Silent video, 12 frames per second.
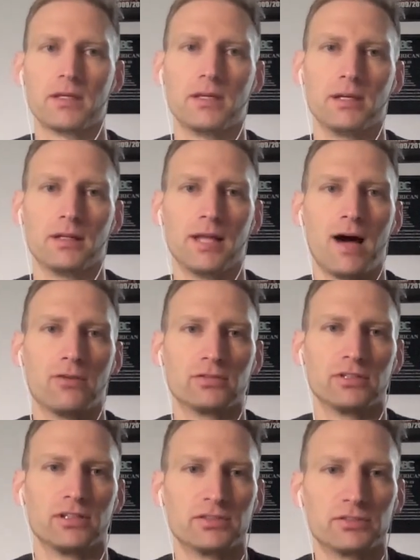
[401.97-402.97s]
it
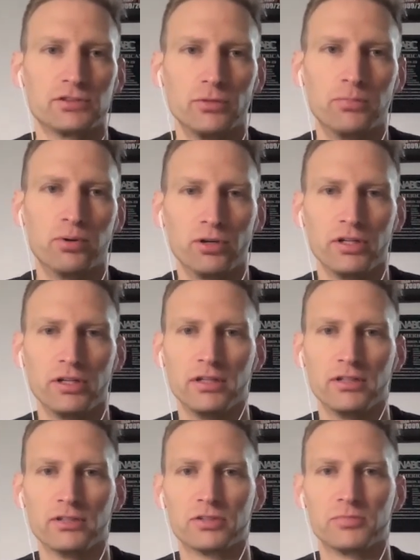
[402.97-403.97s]
allows us to put
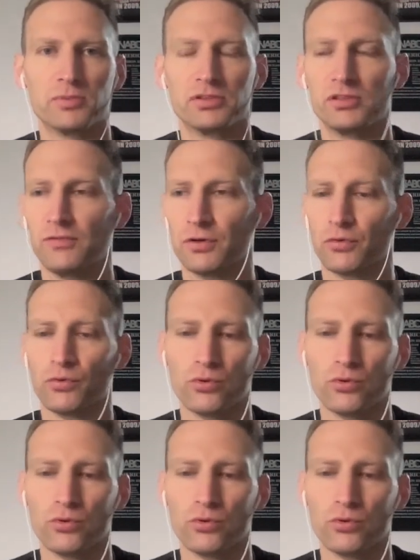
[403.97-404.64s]
in specific